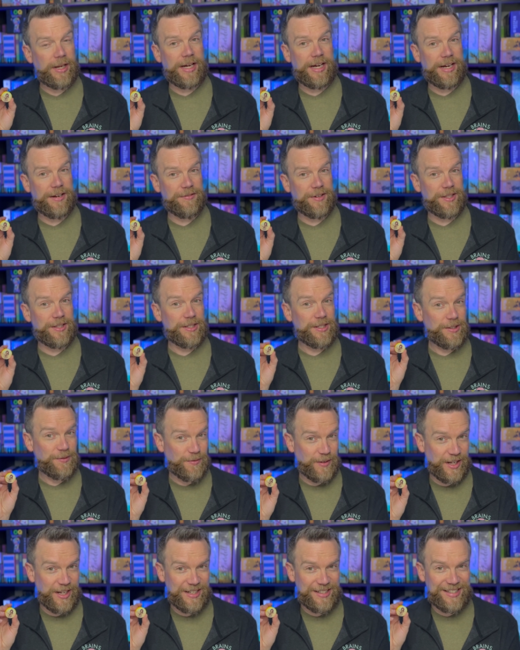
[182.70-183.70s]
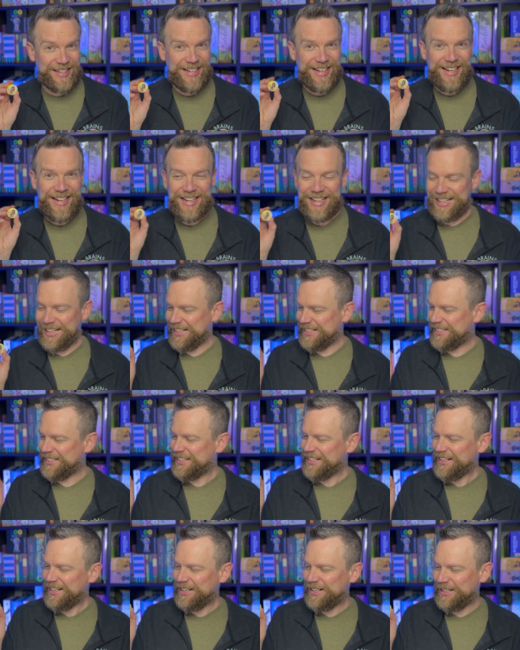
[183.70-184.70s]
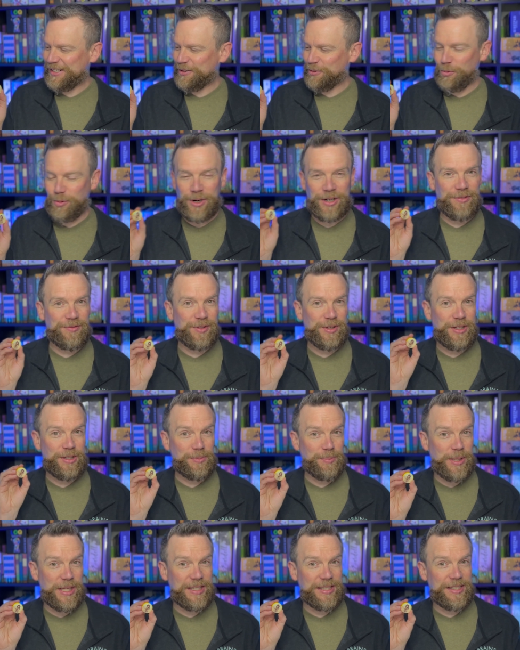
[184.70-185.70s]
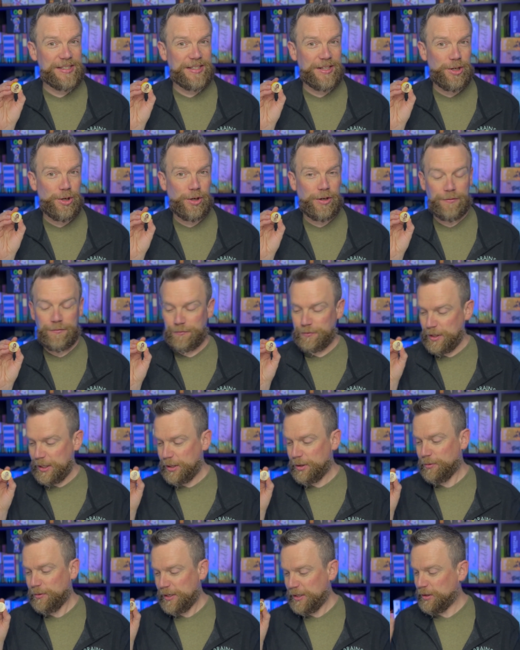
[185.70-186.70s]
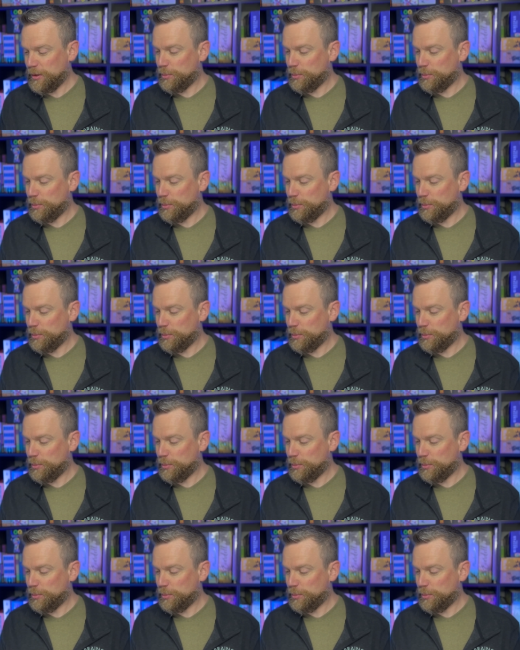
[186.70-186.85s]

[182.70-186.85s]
having the Sphinx as one of these pieces that you can flick around the